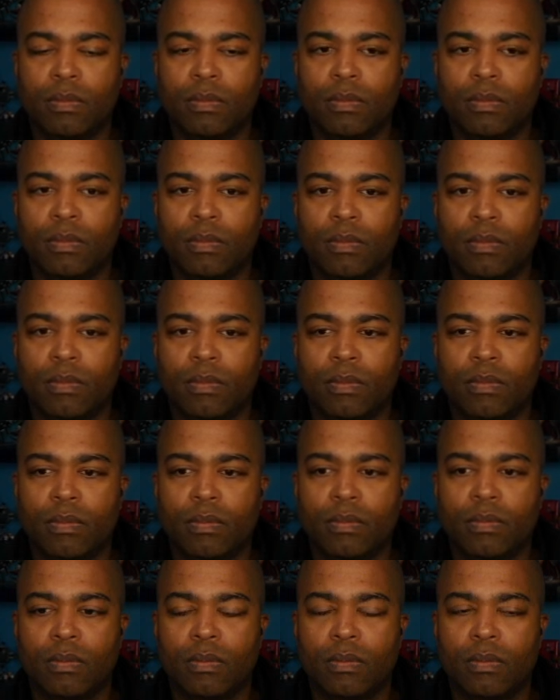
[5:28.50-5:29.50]

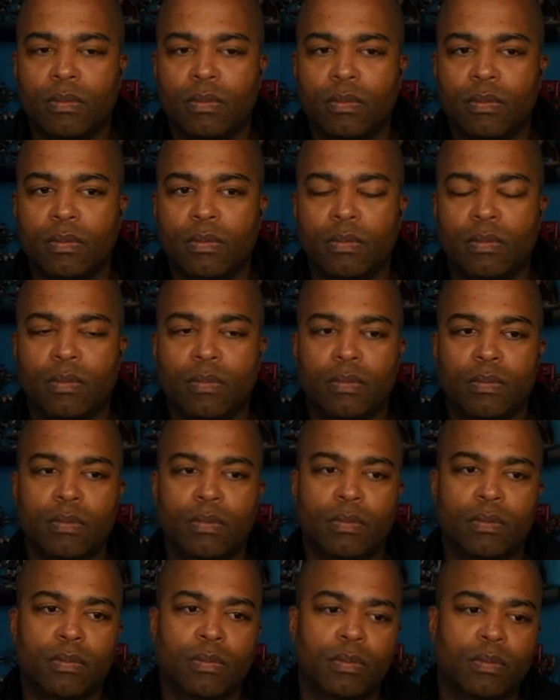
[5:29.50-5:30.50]

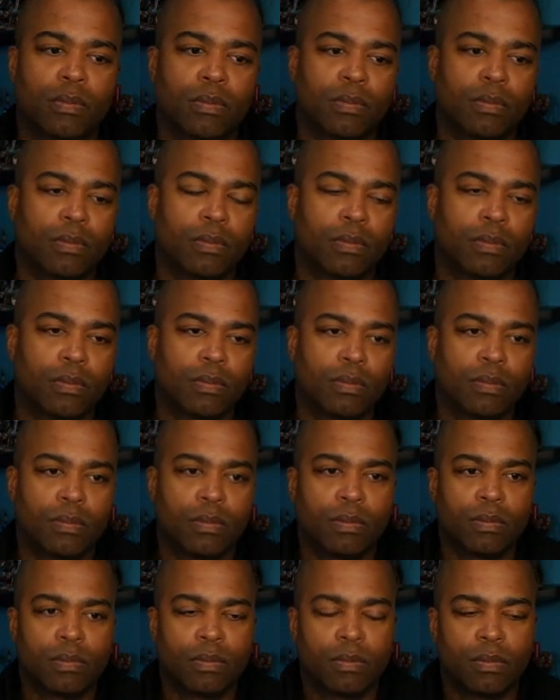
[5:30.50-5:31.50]

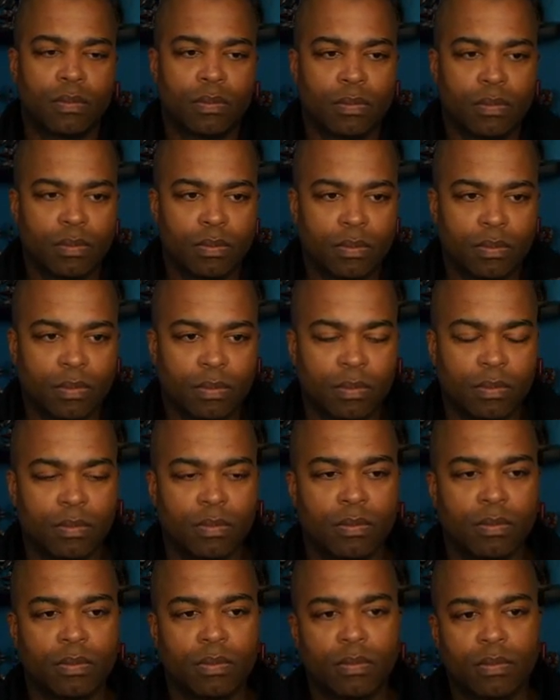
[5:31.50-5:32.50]

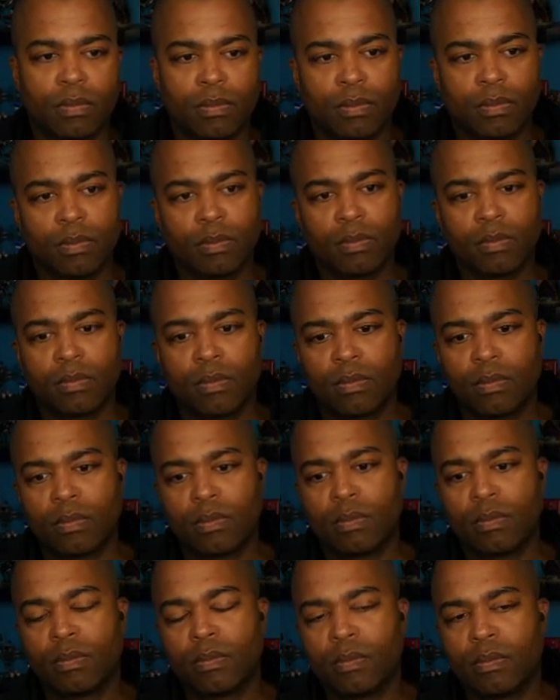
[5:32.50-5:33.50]

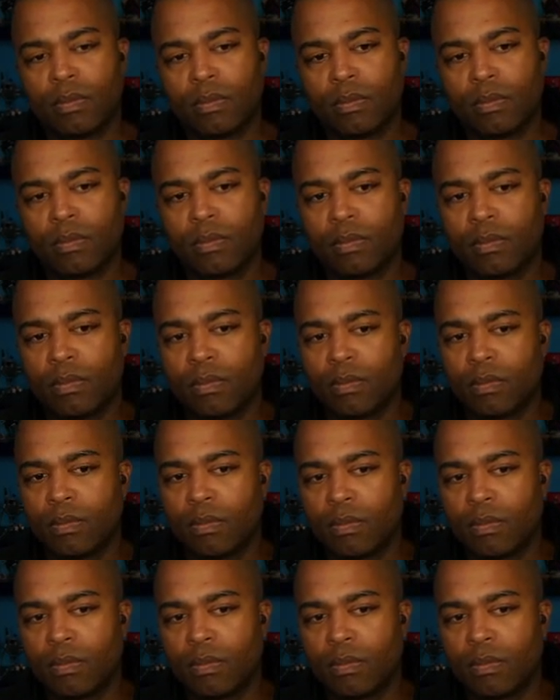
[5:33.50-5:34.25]
The person shown says nothing.